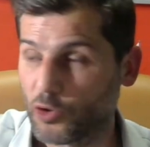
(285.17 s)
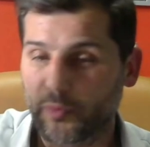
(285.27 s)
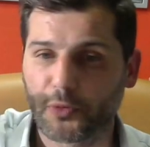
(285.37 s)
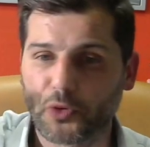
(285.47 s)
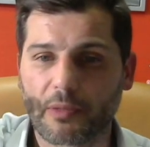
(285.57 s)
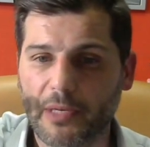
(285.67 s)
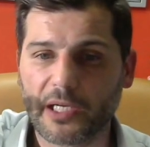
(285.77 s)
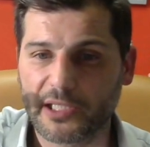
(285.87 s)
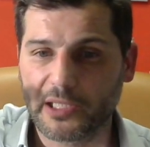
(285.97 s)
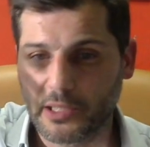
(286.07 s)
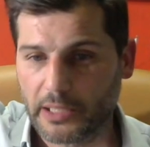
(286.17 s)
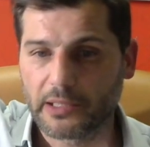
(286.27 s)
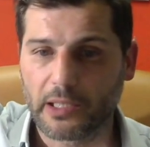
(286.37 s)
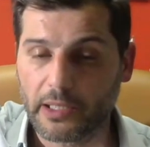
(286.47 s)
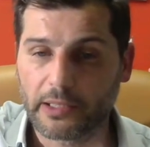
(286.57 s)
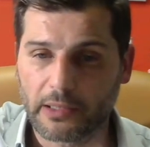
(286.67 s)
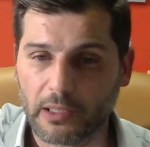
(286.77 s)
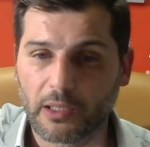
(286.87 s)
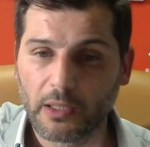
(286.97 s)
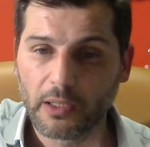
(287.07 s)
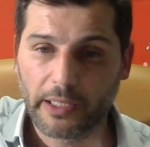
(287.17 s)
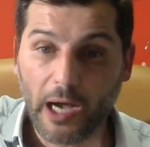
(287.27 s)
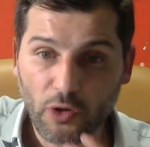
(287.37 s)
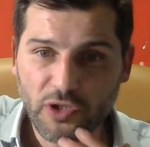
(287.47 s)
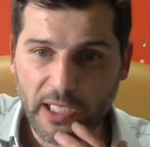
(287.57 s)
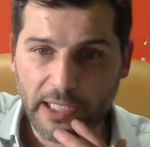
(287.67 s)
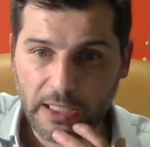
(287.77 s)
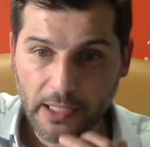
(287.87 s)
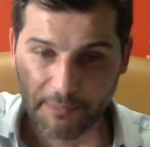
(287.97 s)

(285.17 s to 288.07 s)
You put the marketing in the in the outside.